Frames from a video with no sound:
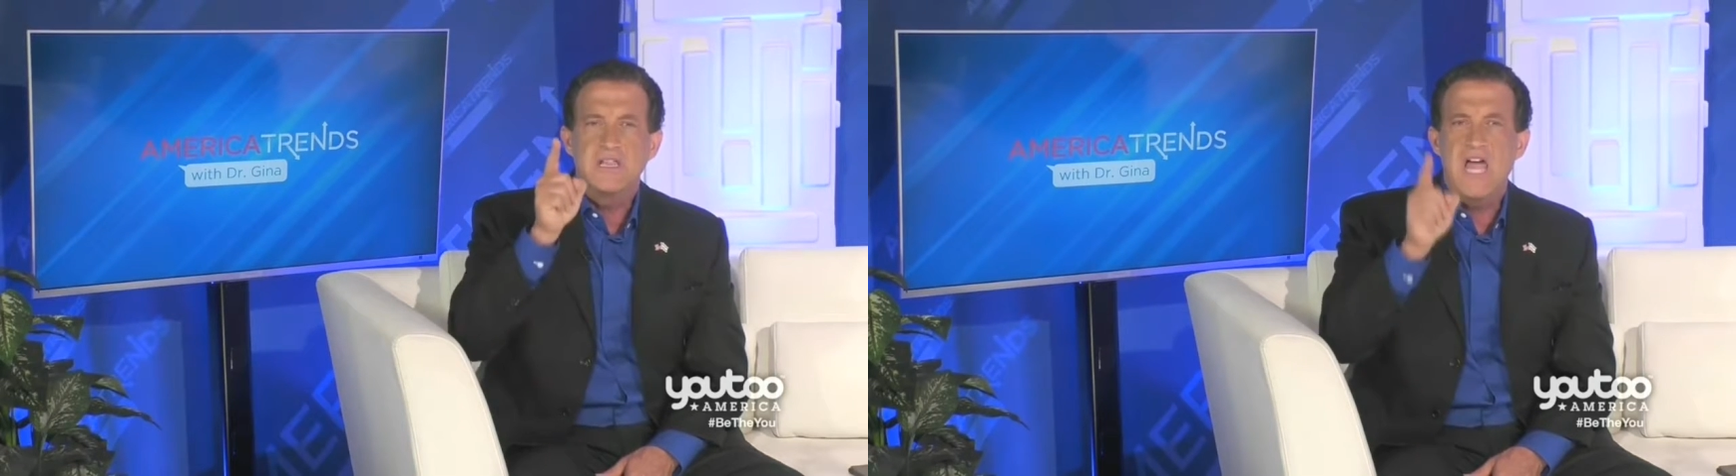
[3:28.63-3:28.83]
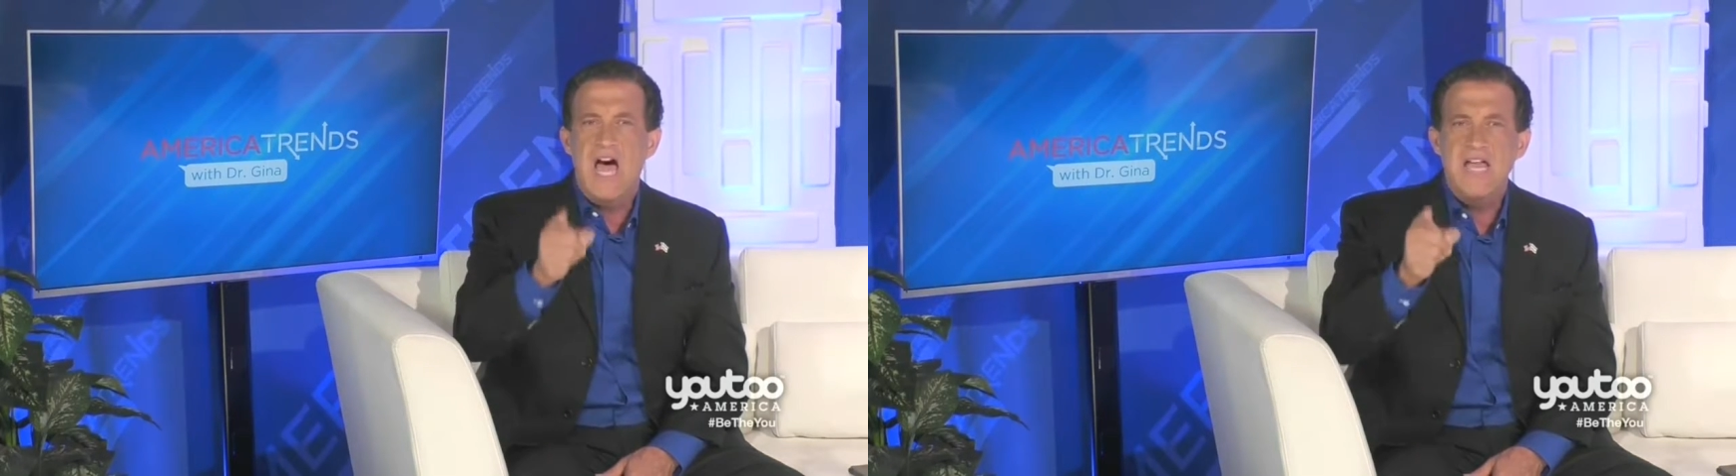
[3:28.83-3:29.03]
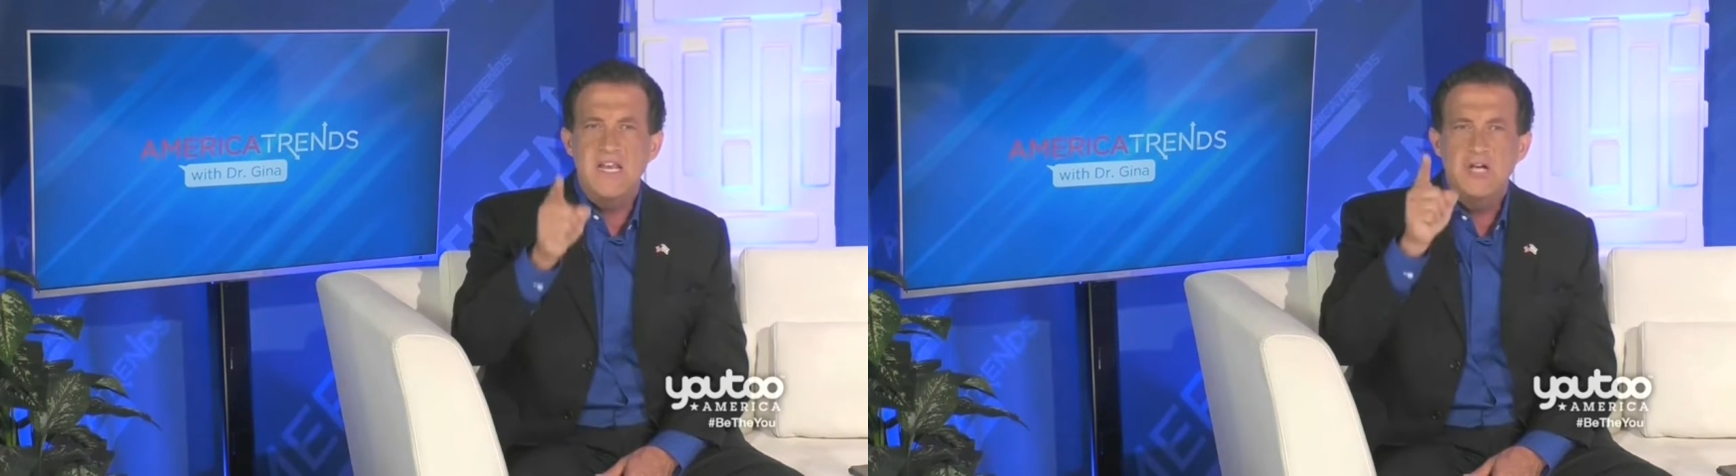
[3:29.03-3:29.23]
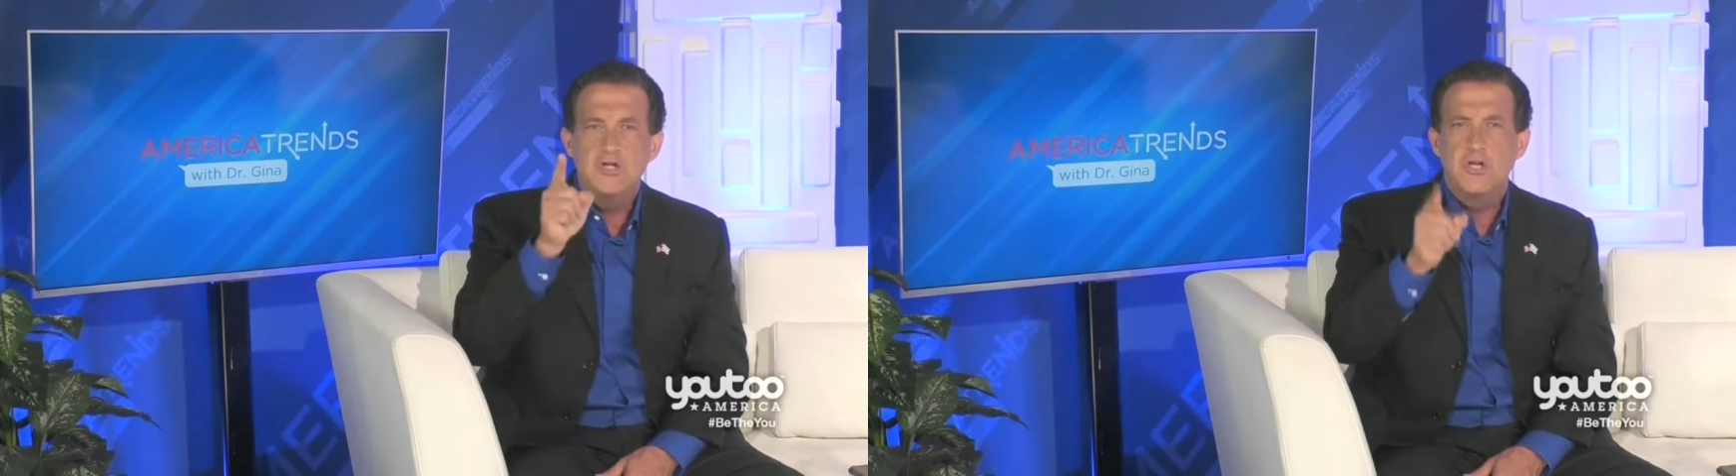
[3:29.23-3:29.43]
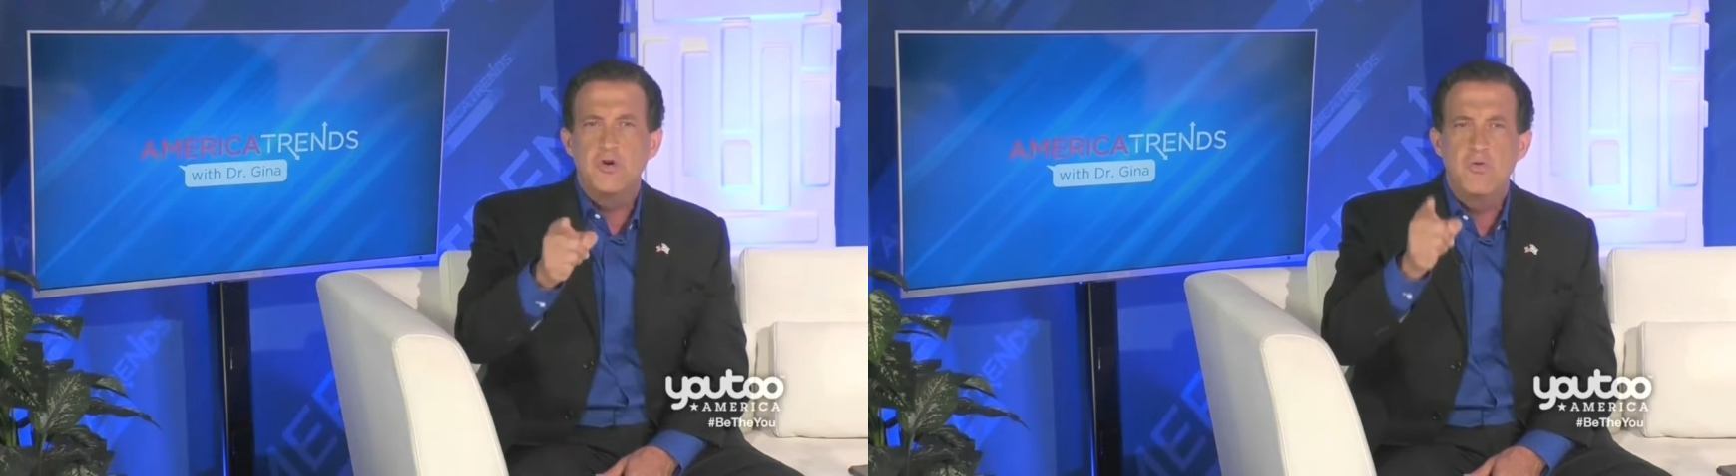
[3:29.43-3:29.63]
lied
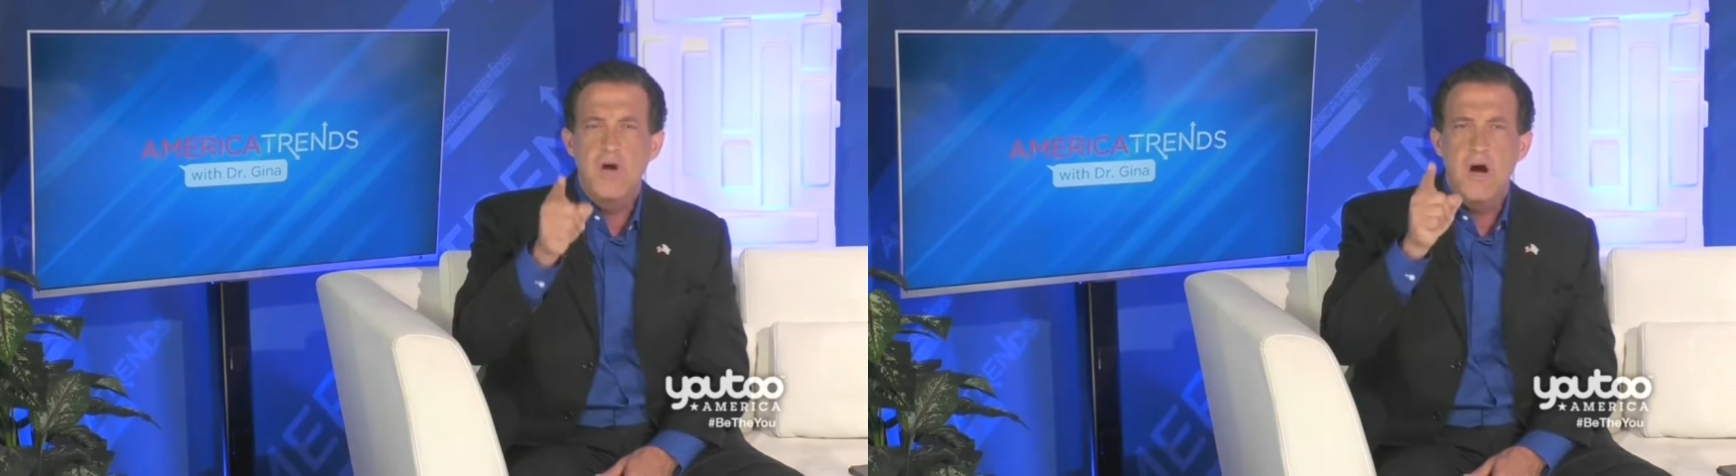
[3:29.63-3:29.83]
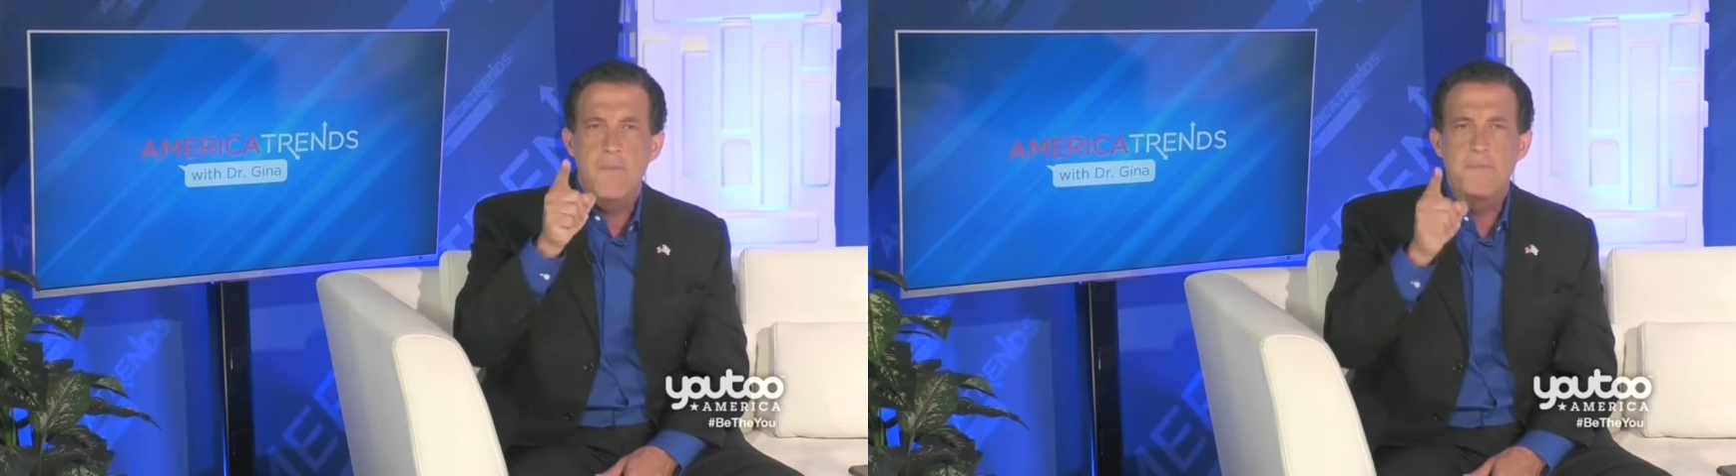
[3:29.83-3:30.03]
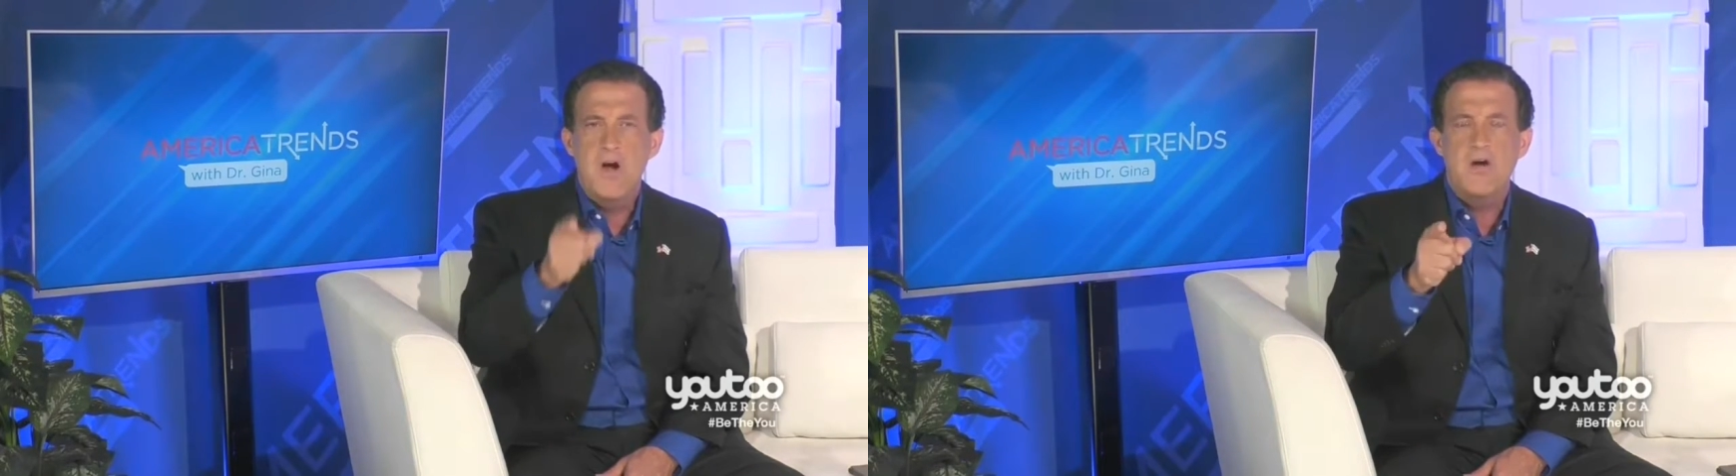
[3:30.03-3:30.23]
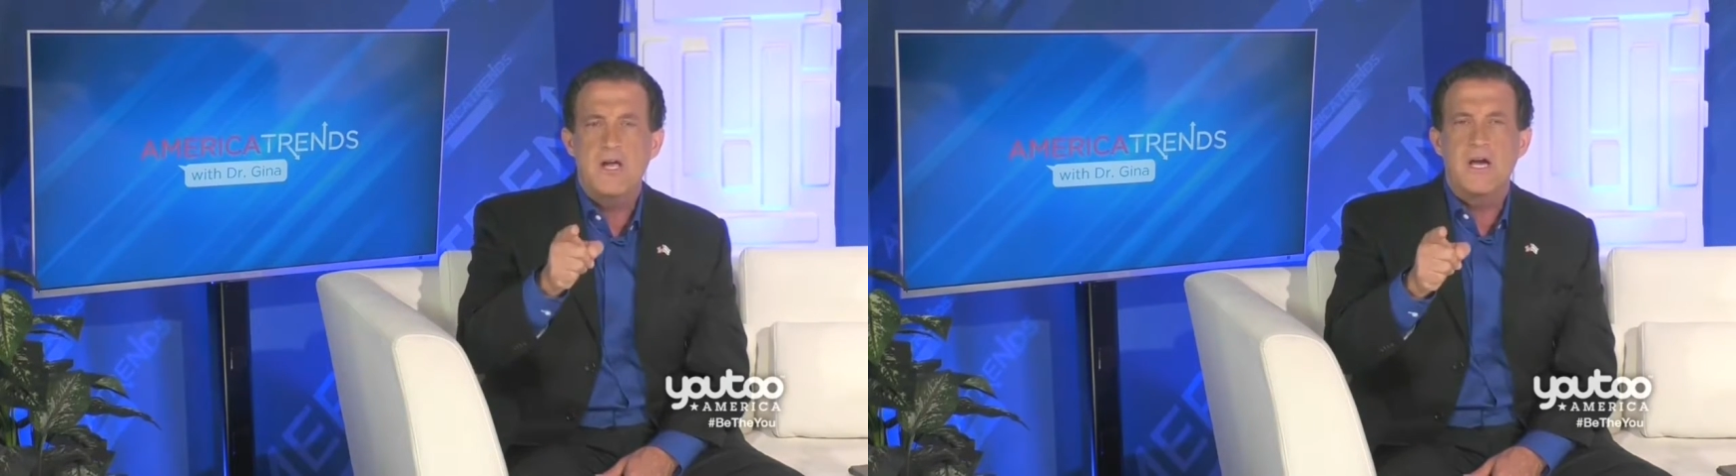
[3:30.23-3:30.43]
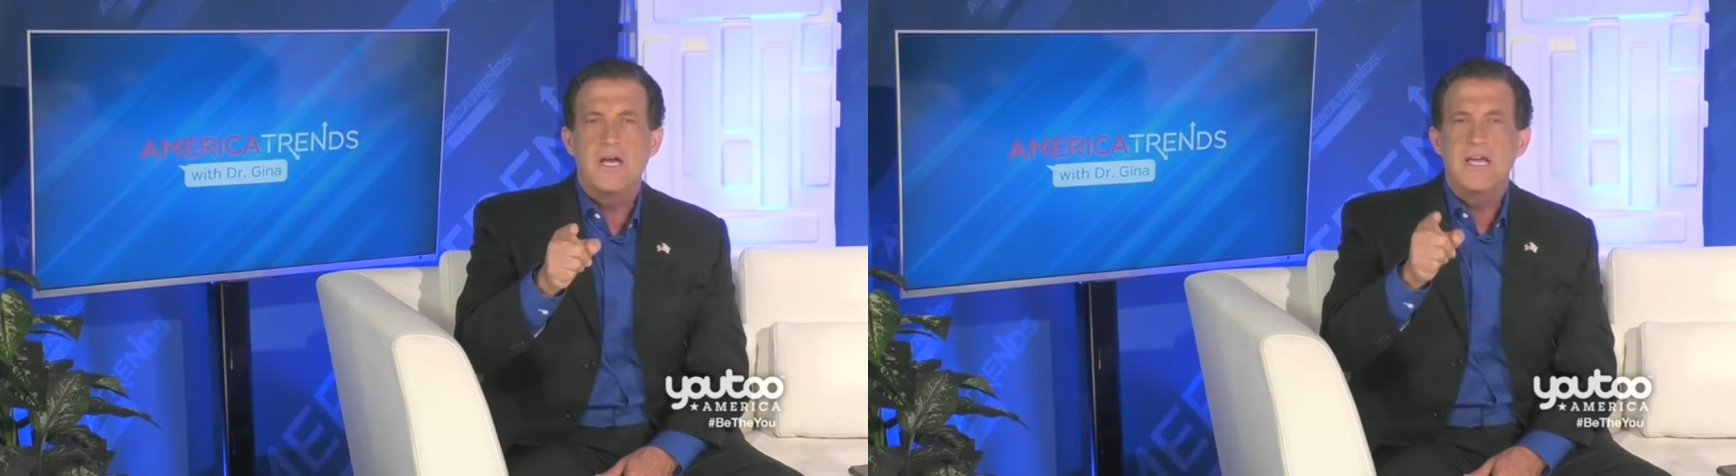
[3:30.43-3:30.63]
to
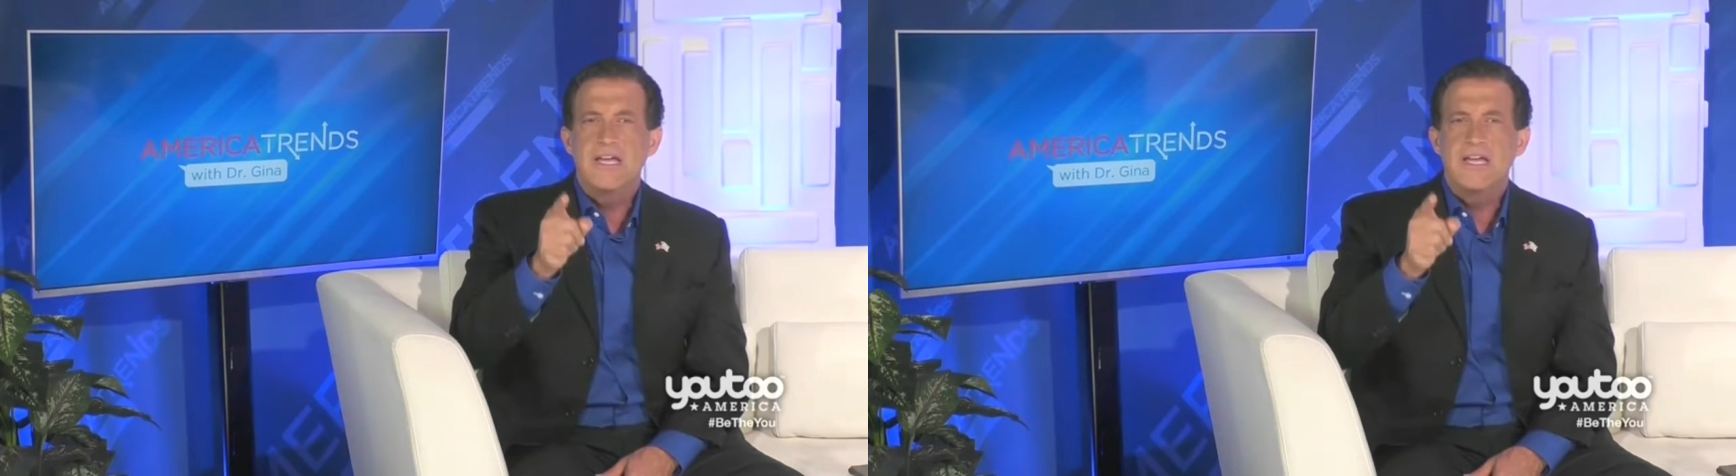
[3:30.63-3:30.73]
America.